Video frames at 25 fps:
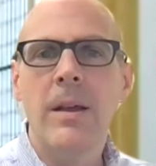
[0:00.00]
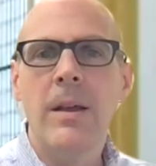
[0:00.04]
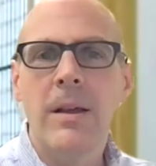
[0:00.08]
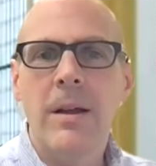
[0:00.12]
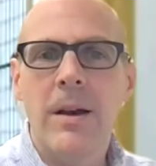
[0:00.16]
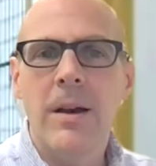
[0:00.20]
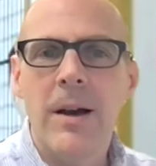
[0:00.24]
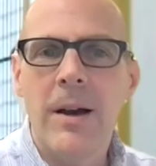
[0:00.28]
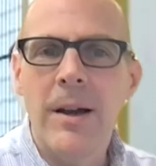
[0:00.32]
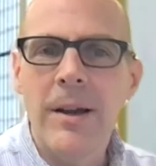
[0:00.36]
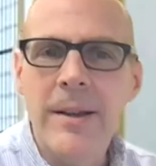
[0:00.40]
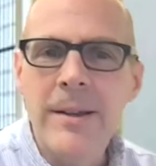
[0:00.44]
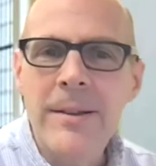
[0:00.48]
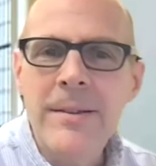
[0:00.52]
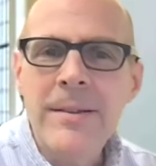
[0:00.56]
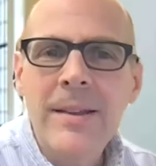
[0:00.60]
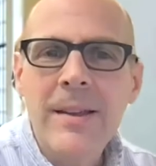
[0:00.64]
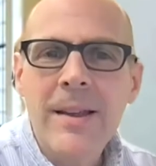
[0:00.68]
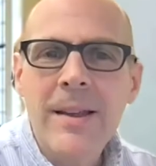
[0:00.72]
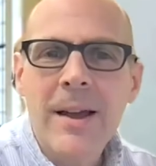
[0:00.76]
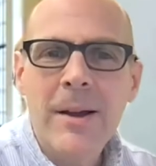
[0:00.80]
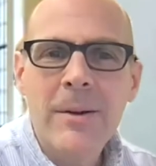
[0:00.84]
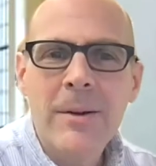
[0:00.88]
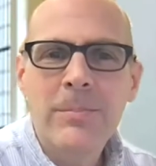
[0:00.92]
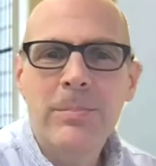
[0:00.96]
Hi,
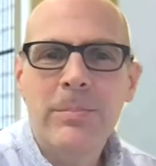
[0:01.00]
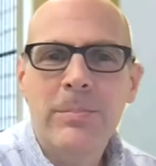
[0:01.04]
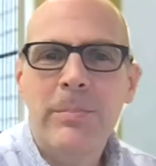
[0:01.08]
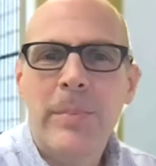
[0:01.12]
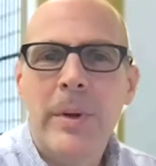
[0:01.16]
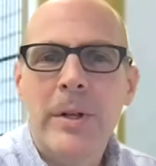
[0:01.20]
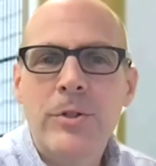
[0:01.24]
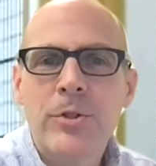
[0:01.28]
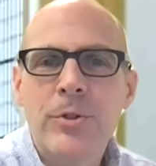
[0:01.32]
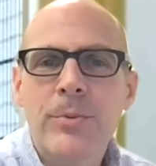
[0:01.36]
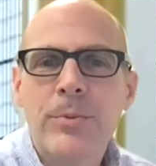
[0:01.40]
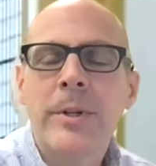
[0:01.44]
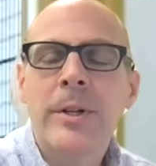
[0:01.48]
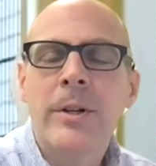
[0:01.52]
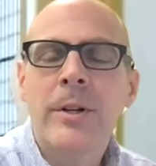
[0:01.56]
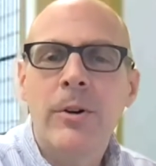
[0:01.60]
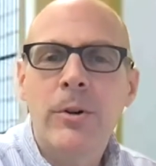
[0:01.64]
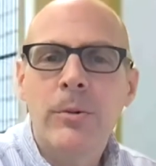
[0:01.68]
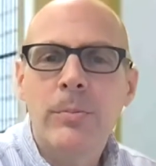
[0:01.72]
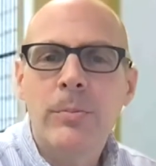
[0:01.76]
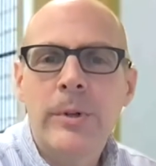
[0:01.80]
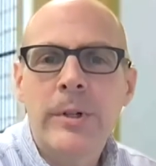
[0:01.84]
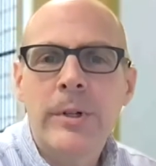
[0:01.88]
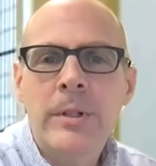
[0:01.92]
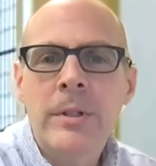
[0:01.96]
I'm Benjamin
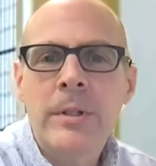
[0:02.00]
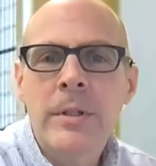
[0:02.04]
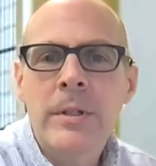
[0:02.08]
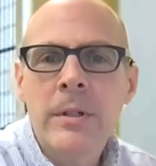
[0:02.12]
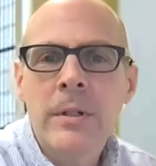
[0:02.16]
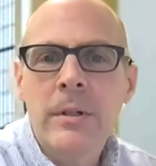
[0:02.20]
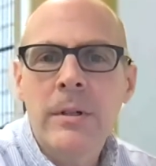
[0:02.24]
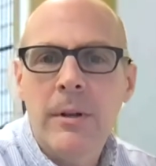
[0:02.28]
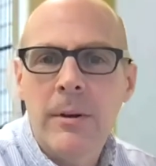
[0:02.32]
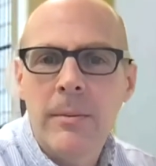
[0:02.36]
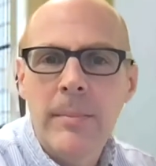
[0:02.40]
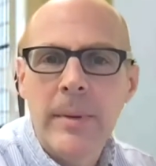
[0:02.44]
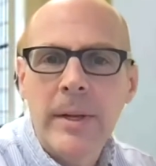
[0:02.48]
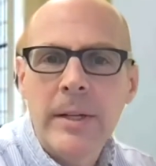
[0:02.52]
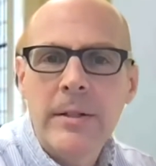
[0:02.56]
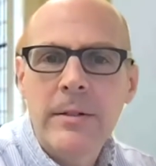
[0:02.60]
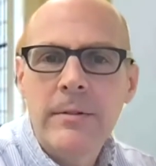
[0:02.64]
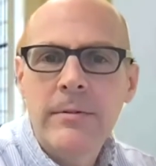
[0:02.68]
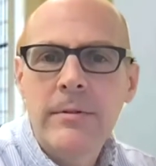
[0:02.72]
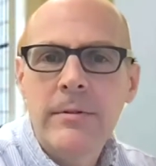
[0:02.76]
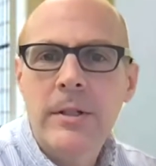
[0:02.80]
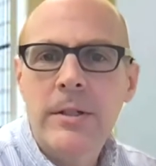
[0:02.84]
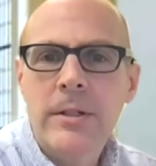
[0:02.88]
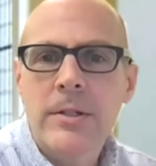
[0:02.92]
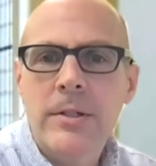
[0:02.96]
Albritton, a
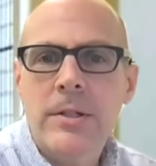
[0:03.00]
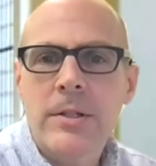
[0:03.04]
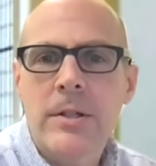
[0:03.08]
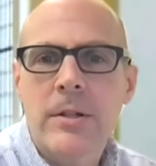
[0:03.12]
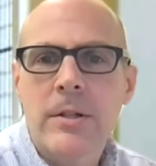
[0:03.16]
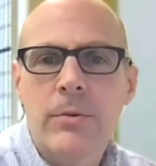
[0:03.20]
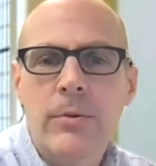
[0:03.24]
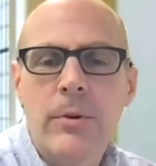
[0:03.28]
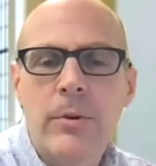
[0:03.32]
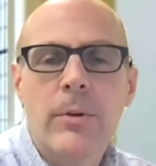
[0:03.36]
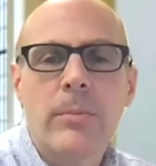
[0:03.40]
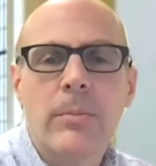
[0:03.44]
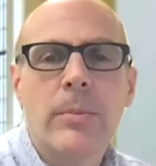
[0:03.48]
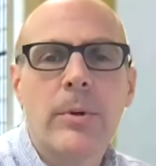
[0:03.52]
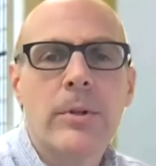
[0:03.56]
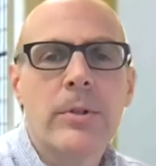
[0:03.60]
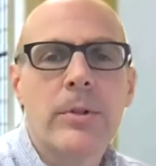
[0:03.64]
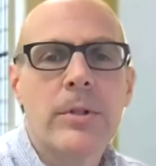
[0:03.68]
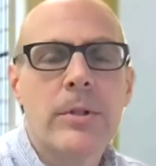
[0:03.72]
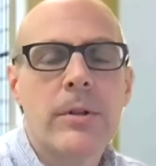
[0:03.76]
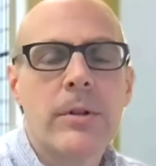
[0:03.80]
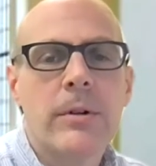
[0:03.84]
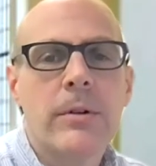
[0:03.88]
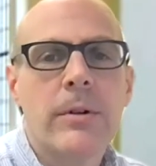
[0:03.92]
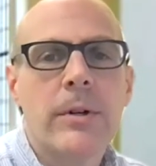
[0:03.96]
medievalist and rare
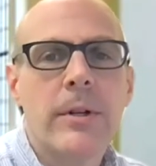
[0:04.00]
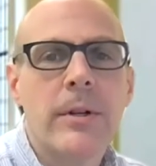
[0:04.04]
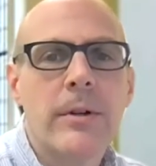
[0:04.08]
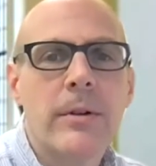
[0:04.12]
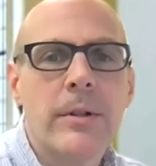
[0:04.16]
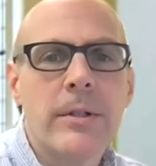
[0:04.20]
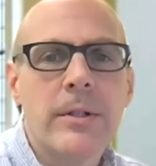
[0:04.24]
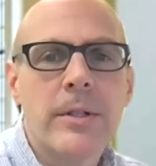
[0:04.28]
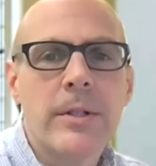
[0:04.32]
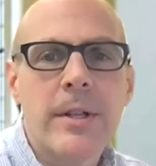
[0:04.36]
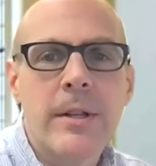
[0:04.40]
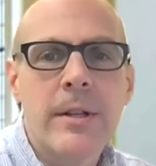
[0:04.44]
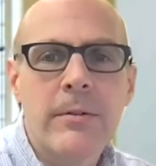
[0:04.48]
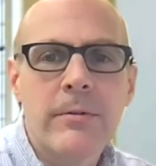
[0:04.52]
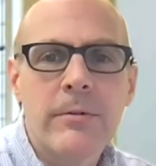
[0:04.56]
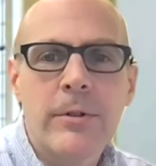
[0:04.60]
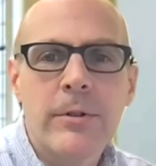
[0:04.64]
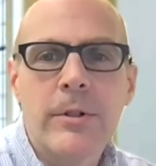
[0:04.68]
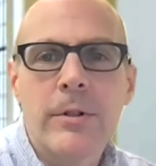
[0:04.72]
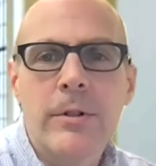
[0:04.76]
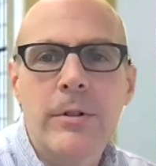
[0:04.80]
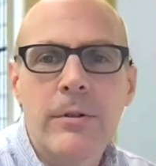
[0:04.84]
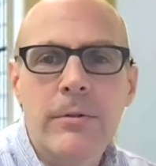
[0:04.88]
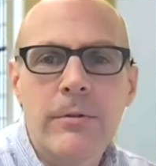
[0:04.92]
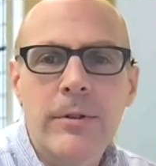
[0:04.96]
books curator at
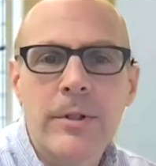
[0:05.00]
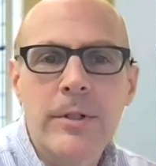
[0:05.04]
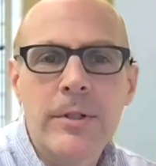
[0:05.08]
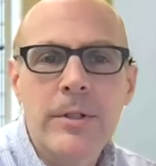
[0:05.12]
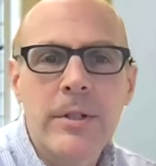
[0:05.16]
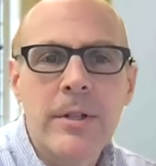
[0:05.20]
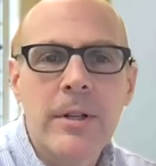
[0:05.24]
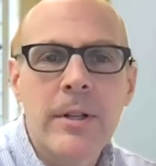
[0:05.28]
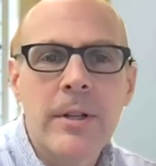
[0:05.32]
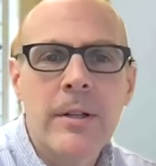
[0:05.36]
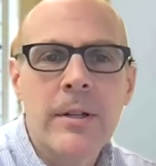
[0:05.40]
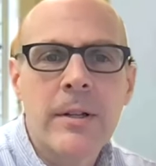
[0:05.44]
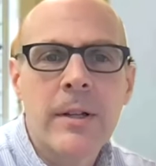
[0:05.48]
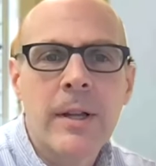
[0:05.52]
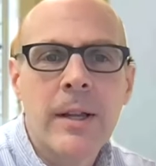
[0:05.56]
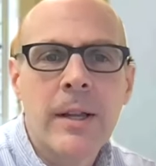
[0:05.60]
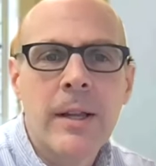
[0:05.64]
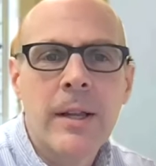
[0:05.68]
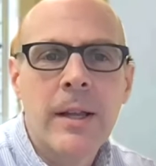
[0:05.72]
Stanford University.